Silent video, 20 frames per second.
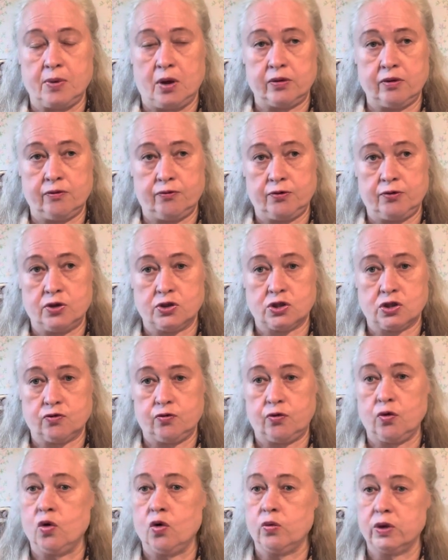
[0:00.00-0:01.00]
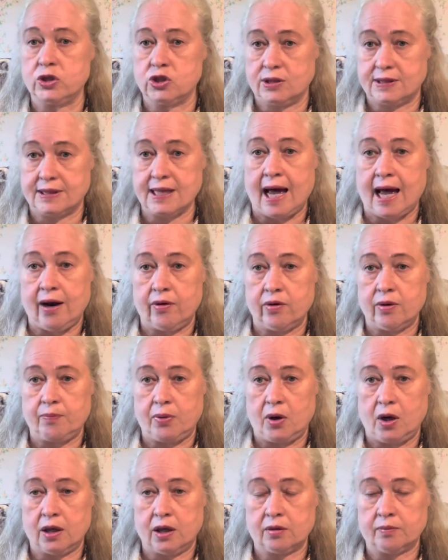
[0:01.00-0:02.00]
on the first floor, which is our
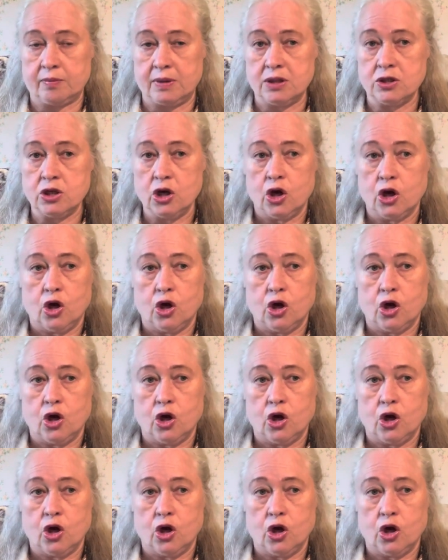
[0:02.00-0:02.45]
apartment.